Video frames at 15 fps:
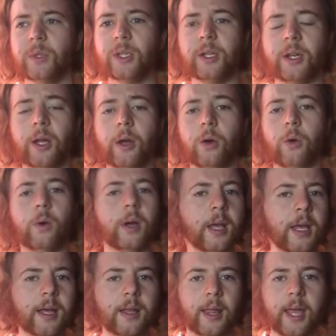you know,
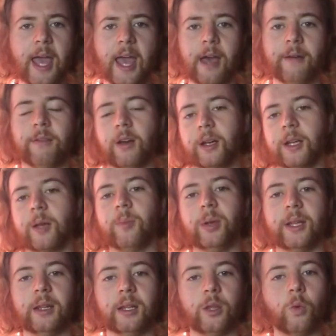they have a
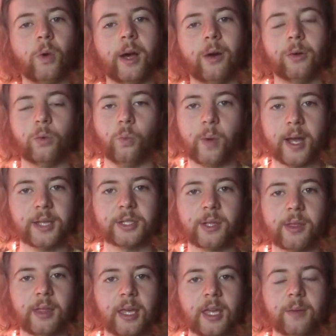completely Wild
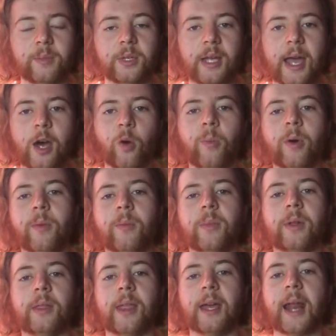West themed
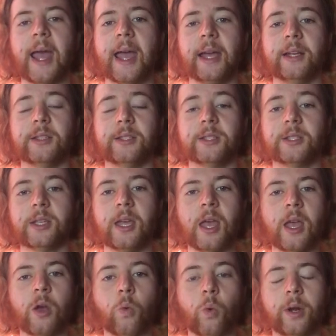album that has
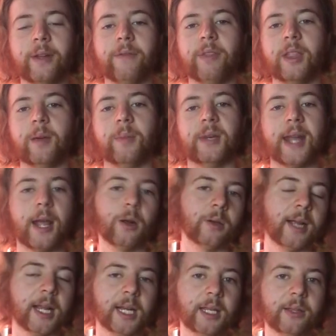one of them
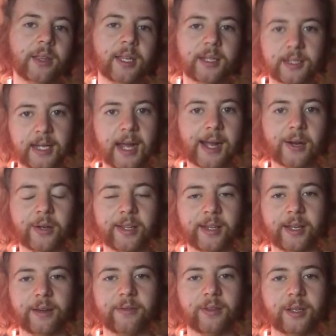narrating the
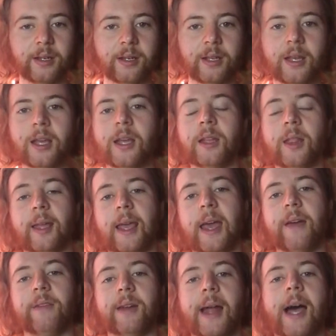entirety of it. They
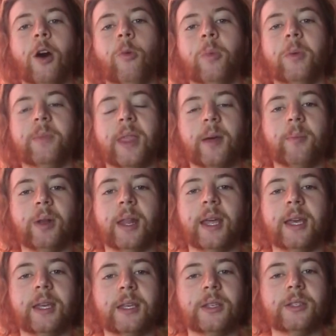have an album that
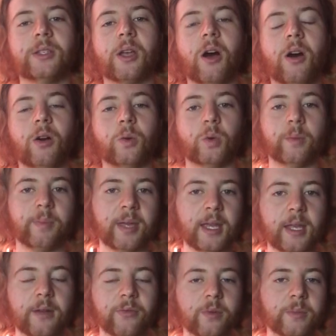plays on
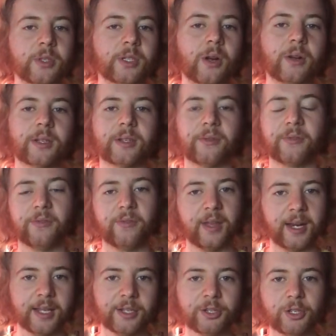repeat from start to
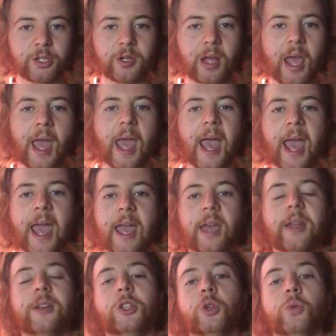finish,
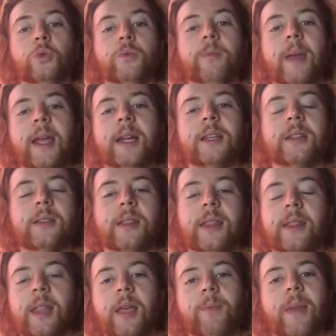and
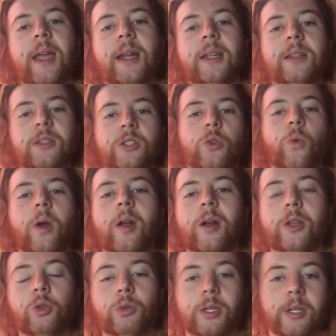they made it to where you